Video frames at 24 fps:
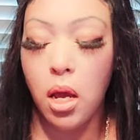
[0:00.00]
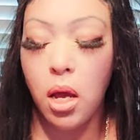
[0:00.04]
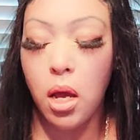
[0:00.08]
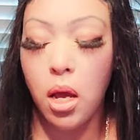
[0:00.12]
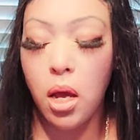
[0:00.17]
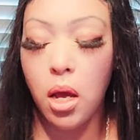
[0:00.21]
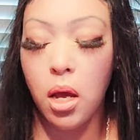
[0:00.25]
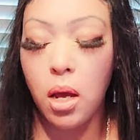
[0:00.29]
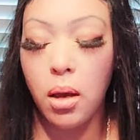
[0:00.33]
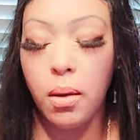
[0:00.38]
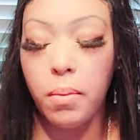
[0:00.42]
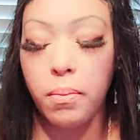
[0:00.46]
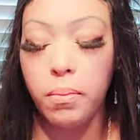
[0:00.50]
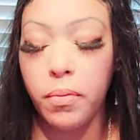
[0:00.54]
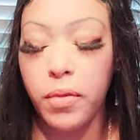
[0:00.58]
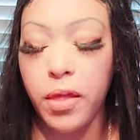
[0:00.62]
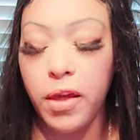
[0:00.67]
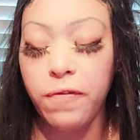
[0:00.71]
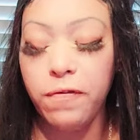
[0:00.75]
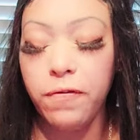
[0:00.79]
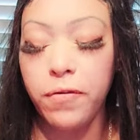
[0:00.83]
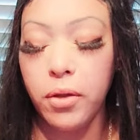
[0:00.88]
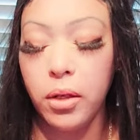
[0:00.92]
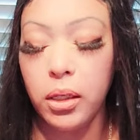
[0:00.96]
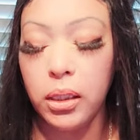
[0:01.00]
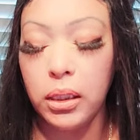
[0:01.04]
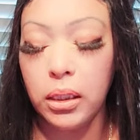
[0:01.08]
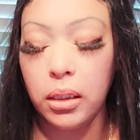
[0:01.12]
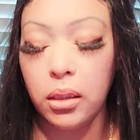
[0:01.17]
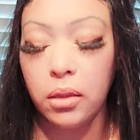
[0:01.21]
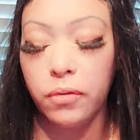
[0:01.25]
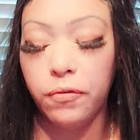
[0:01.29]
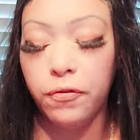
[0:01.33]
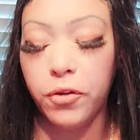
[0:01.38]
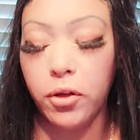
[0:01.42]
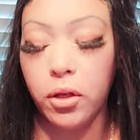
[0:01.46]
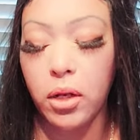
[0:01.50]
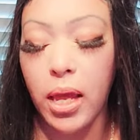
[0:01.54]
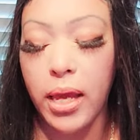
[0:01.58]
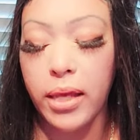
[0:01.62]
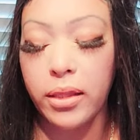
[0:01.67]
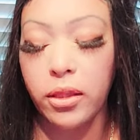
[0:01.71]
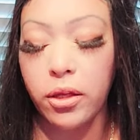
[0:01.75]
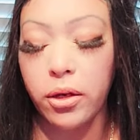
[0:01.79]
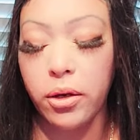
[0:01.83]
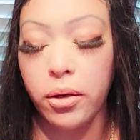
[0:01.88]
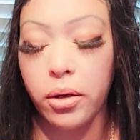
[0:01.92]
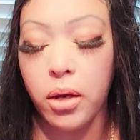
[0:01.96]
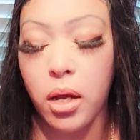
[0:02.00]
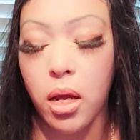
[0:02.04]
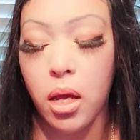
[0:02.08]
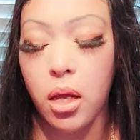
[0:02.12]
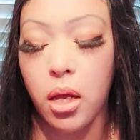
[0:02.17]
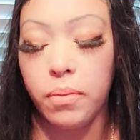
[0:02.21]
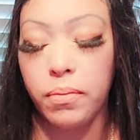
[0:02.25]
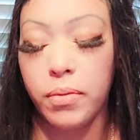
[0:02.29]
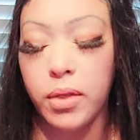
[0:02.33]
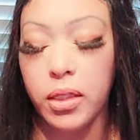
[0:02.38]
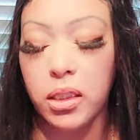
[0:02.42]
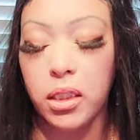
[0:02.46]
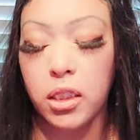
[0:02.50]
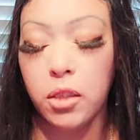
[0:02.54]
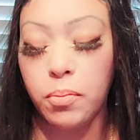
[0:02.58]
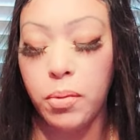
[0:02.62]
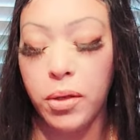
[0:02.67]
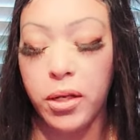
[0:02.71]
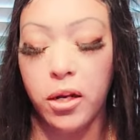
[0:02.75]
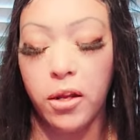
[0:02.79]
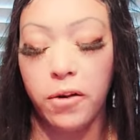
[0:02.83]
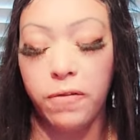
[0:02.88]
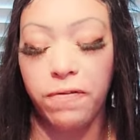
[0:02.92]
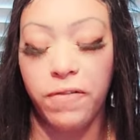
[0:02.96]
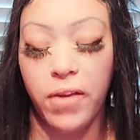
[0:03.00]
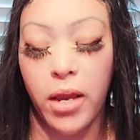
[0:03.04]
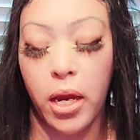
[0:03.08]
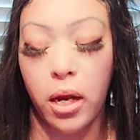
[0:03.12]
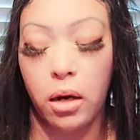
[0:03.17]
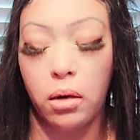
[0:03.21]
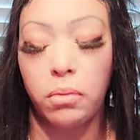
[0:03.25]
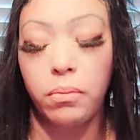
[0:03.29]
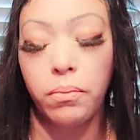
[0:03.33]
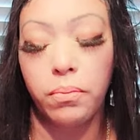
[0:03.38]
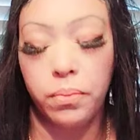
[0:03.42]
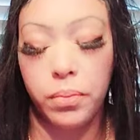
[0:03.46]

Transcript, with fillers: Um, they feel feel like they're, uh, this has been unfair.